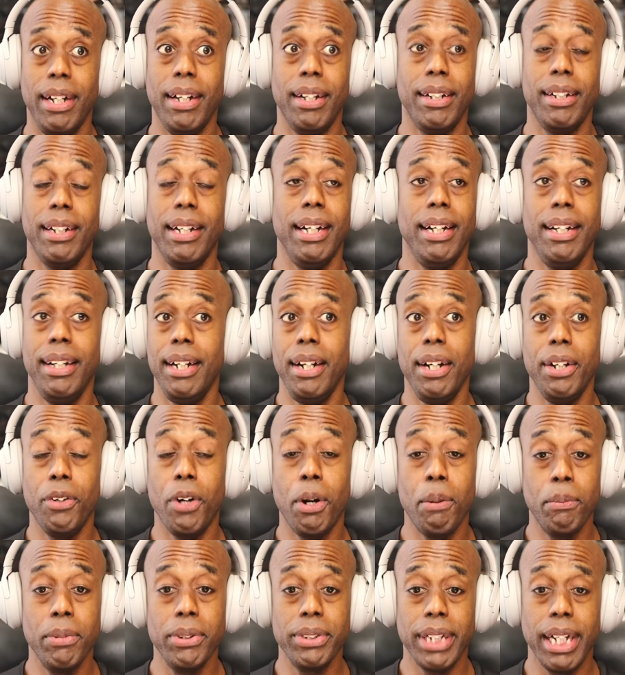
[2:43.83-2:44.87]
an, an
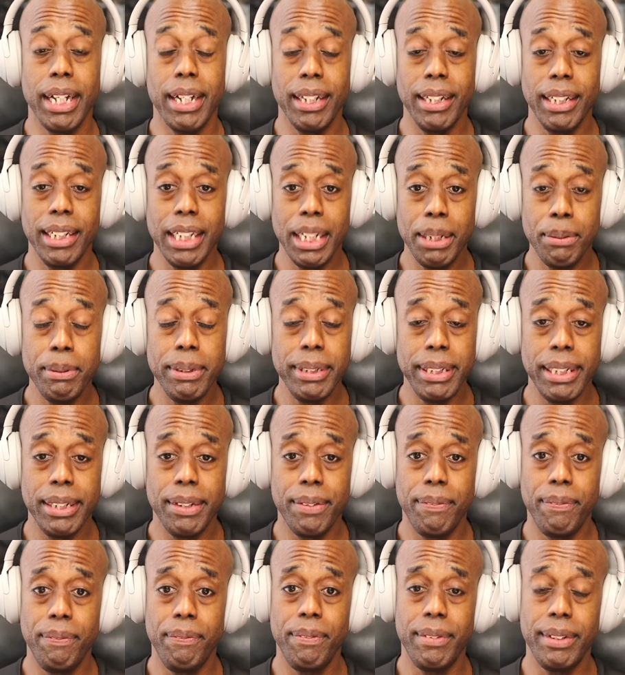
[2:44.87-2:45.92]
almost
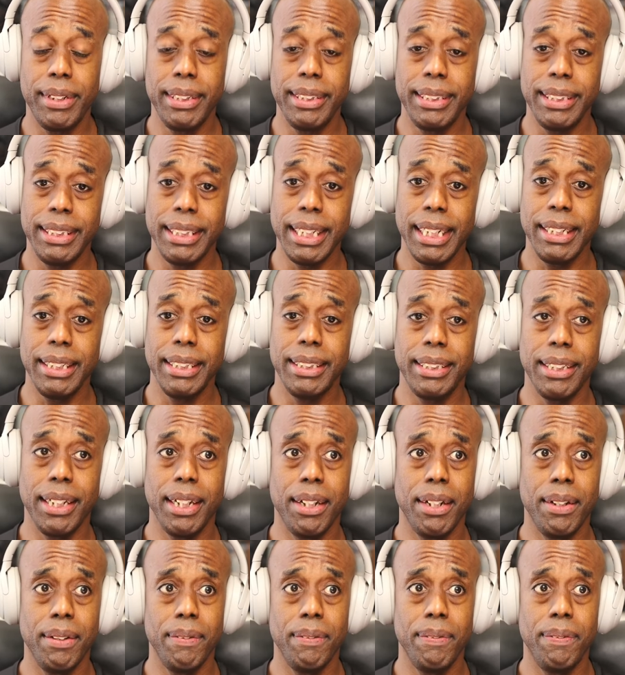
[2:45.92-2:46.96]
unlimited sense
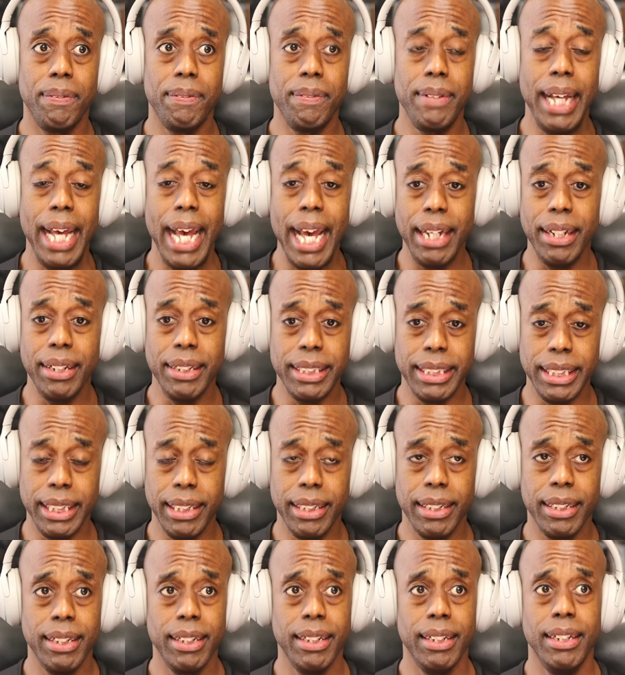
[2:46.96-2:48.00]
of
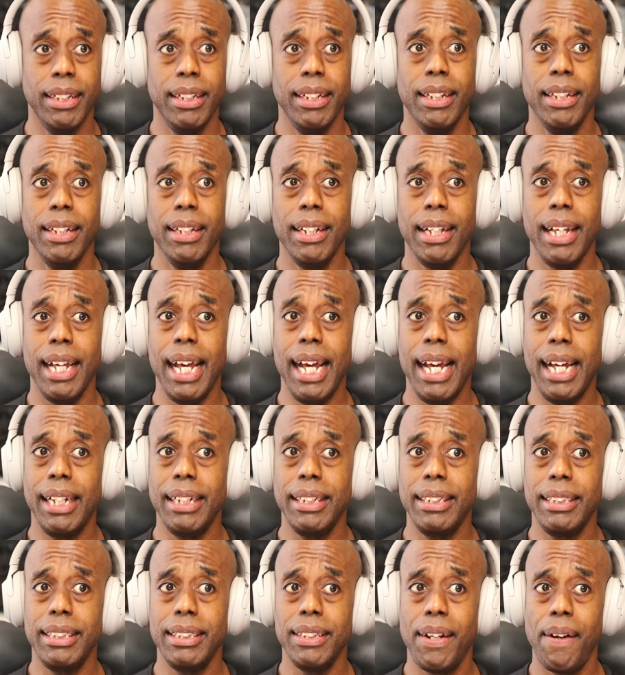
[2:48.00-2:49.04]
energy.
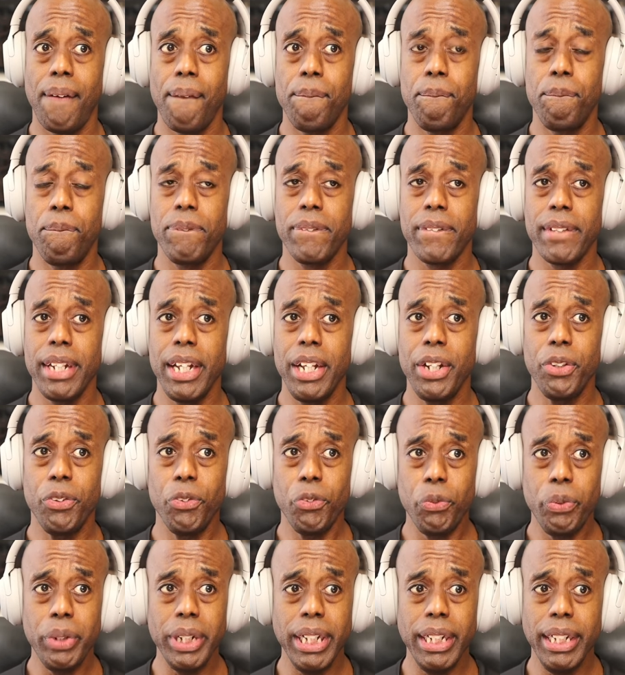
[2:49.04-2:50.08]
And it
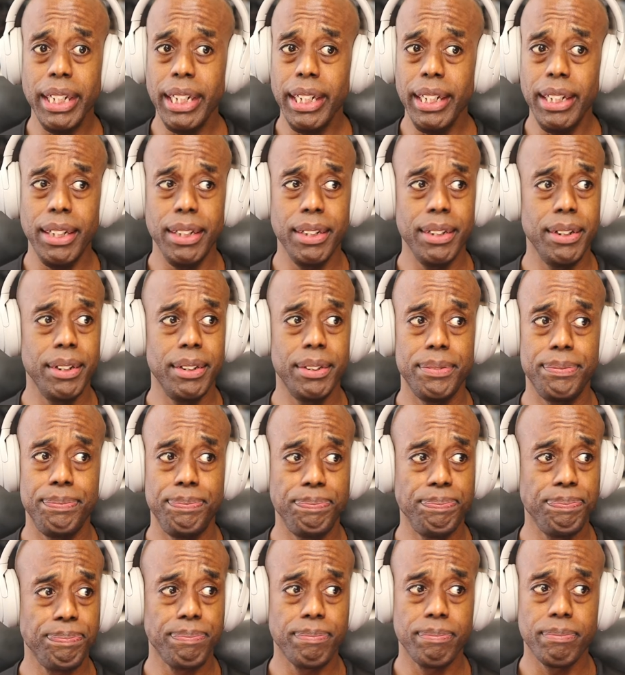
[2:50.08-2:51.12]
really
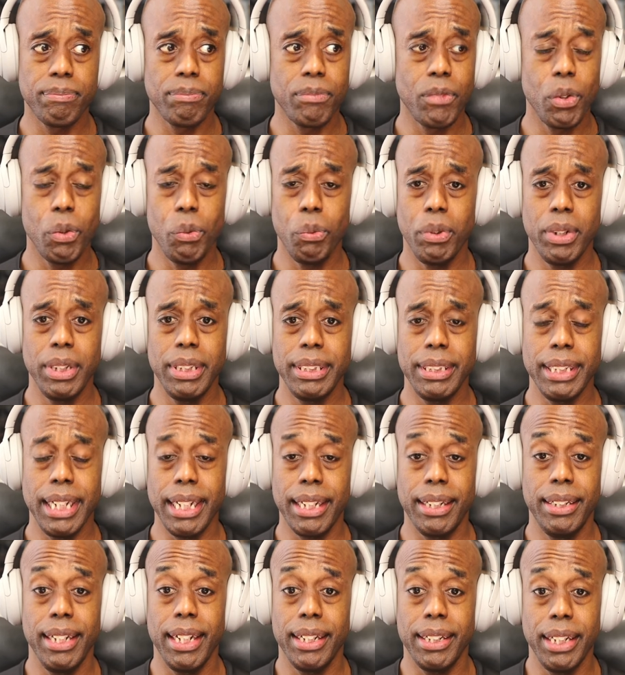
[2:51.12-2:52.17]
was
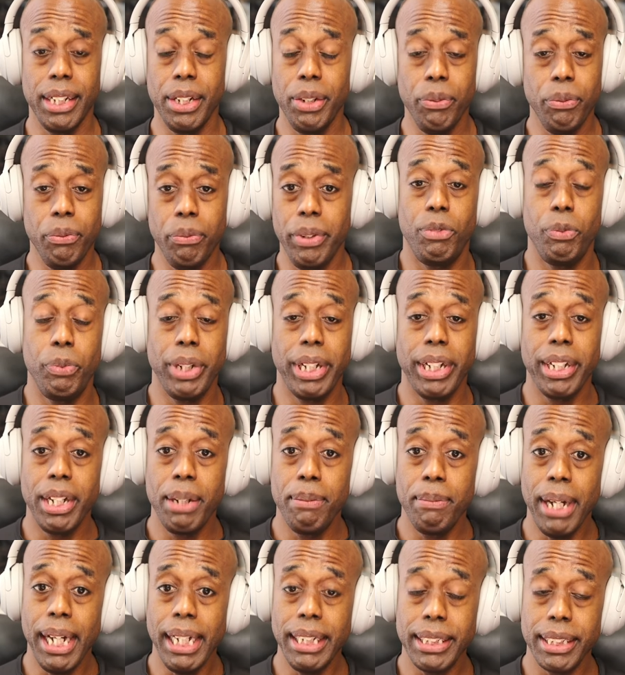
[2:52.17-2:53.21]
like nothing we could
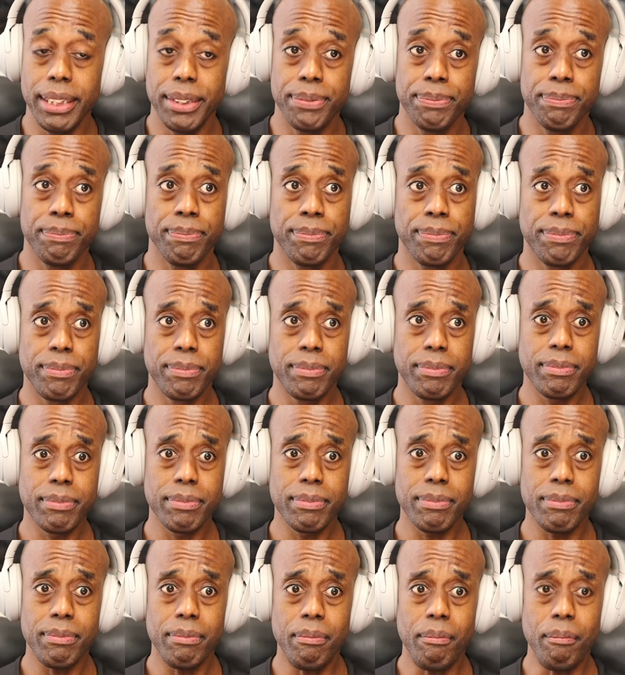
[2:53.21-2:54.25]
imagine.
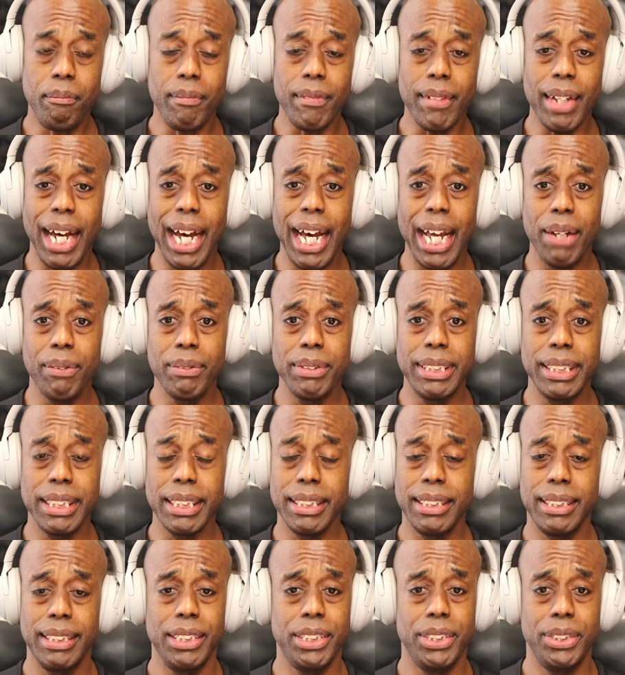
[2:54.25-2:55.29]
And it was
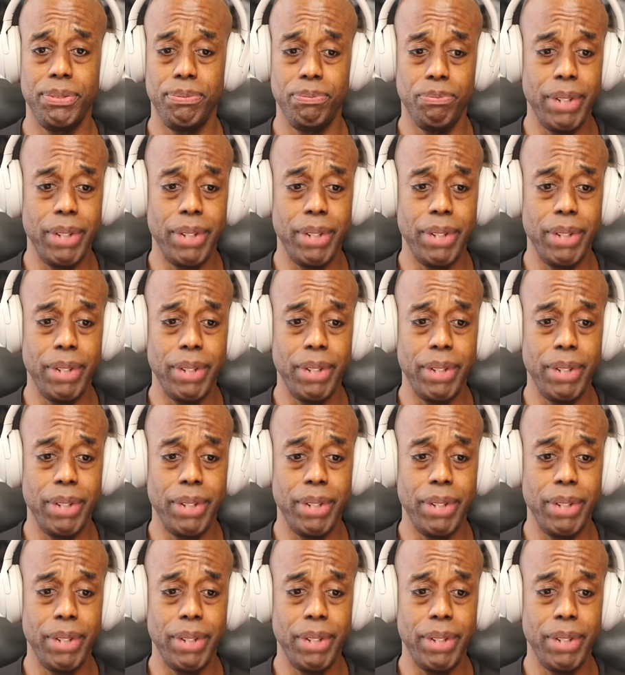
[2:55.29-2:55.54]
just this